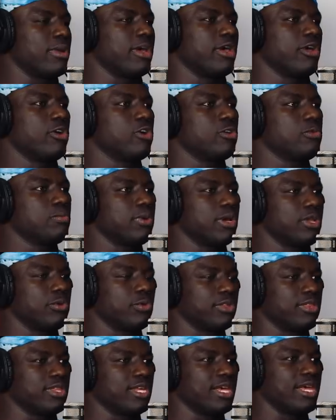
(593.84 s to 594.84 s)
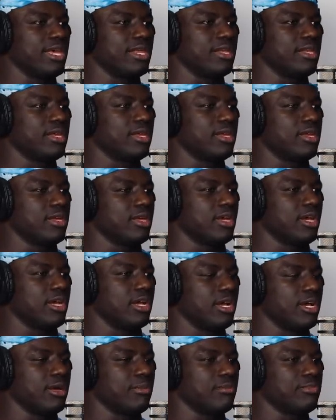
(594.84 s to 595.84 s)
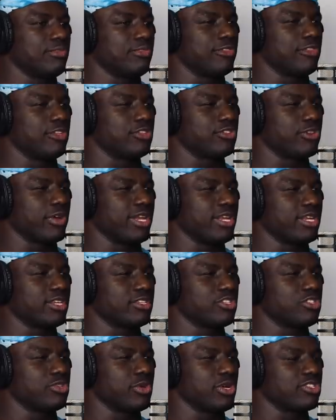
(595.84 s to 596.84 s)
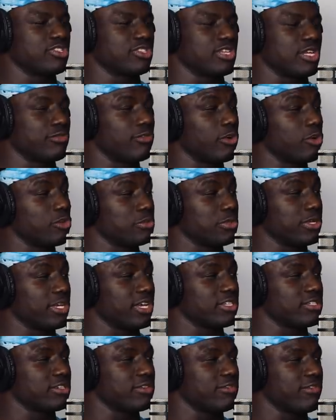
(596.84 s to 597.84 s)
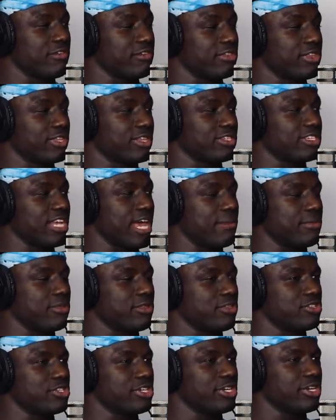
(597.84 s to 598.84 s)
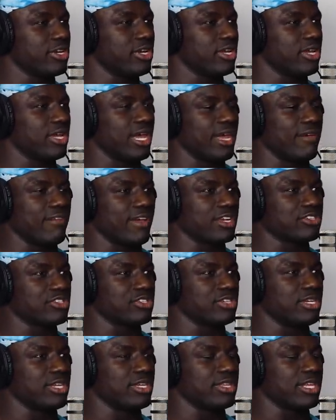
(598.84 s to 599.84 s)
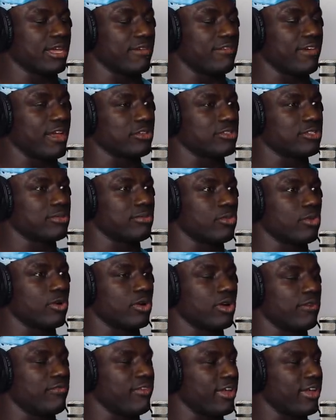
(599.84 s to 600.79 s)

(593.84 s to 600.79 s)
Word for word: on my own, but within um, the training situations that arose because of everything that's happened this year. I've actually, I think I found some more